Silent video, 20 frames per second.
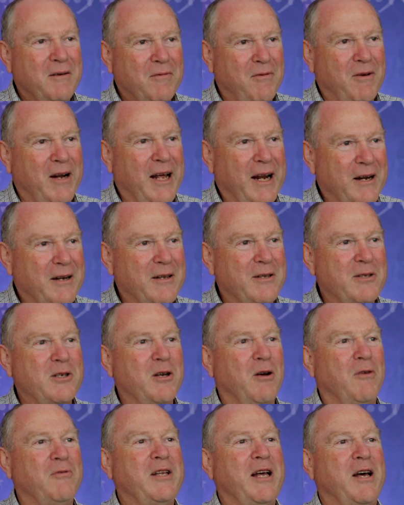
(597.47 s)
flattened
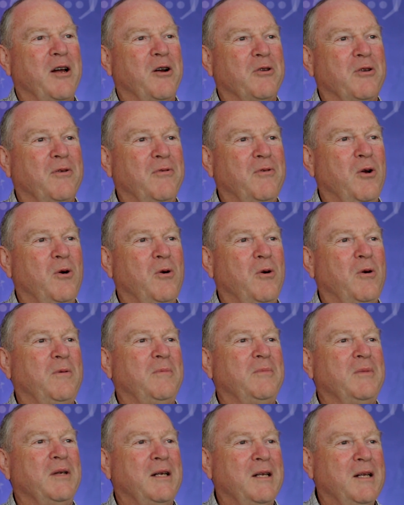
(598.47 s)
itself down on the
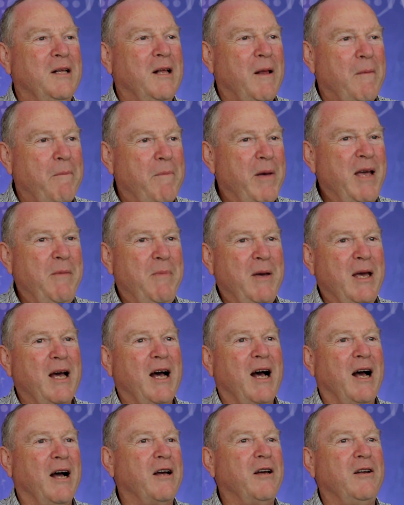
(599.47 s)
floor, B B
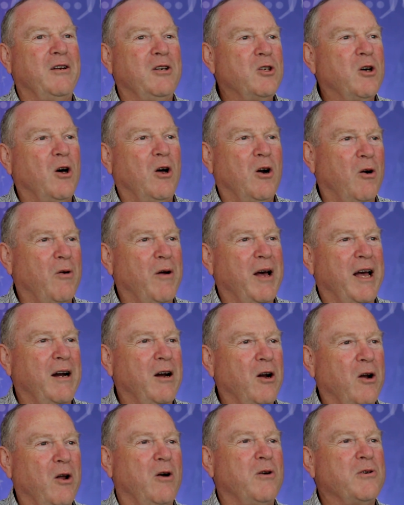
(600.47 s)
R can
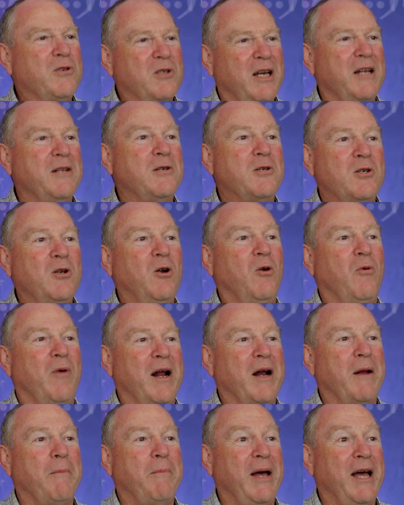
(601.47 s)
tolerate loss and still
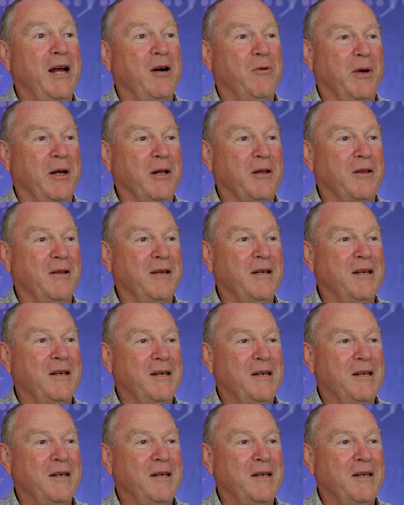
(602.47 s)
run at bandwidth.